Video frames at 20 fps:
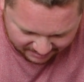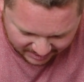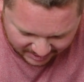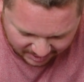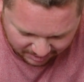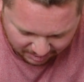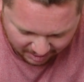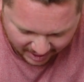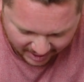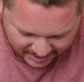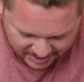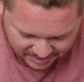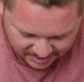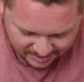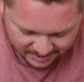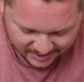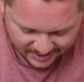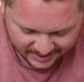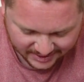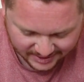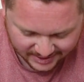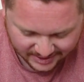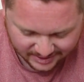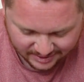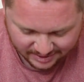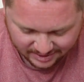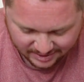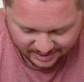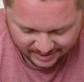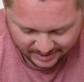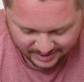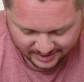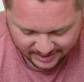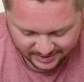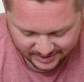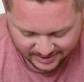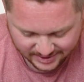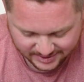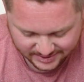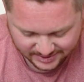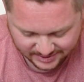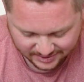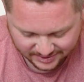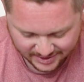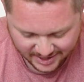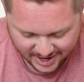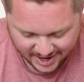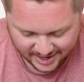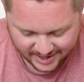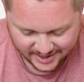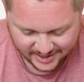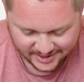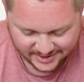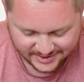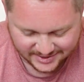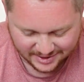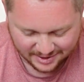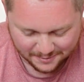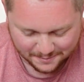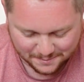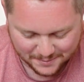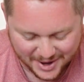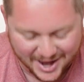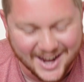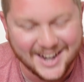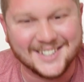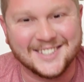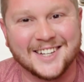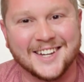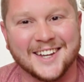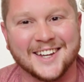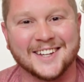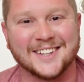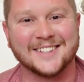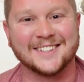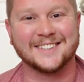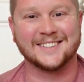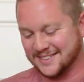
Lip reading: any cracks or anything either. So that is amazing.